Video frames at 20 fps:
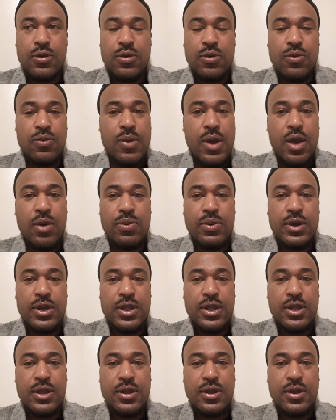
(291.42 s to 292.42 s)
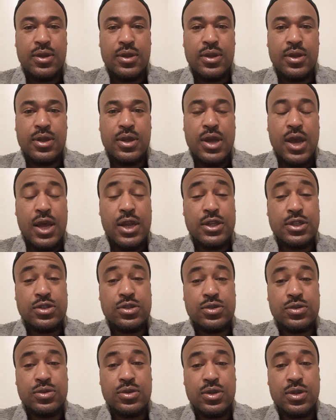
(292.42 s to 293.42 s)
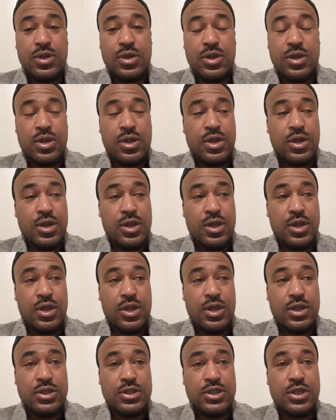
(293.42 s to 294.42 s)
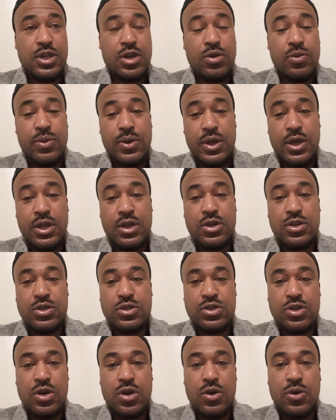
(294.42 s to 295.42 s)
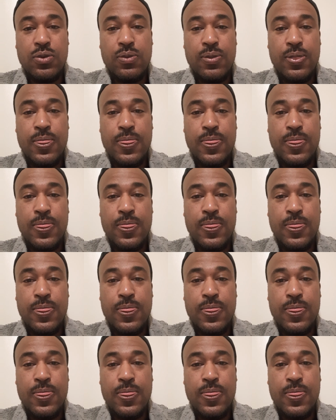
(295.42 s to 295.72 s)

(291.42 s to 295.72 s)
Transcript: right when he got his deal with Interscope,